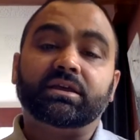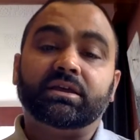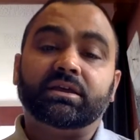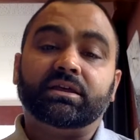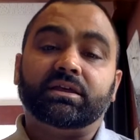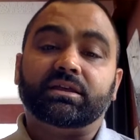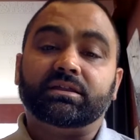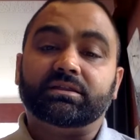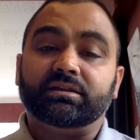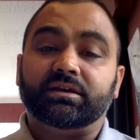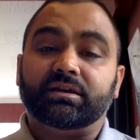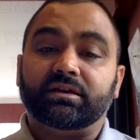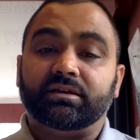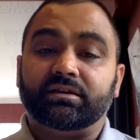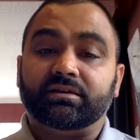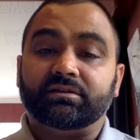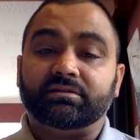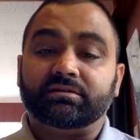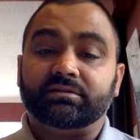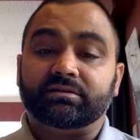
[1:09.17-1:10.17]
the
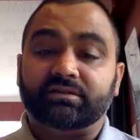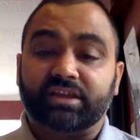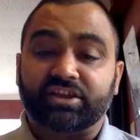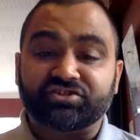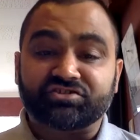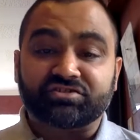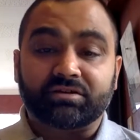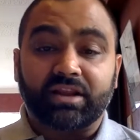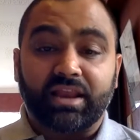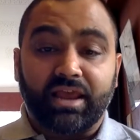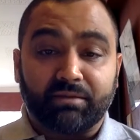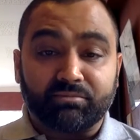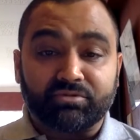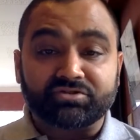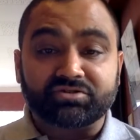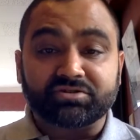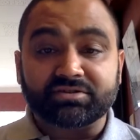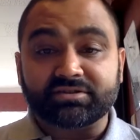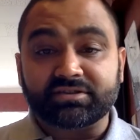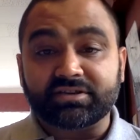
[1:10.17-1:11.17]
national
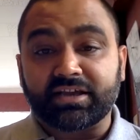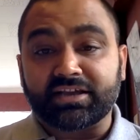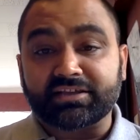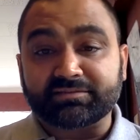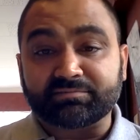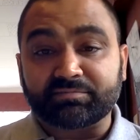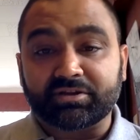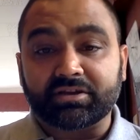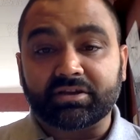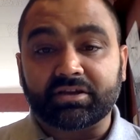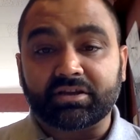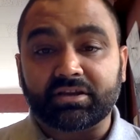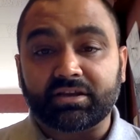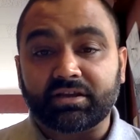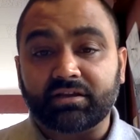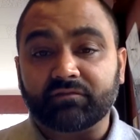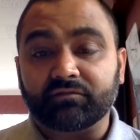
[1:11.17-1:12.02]
emergency has been declared,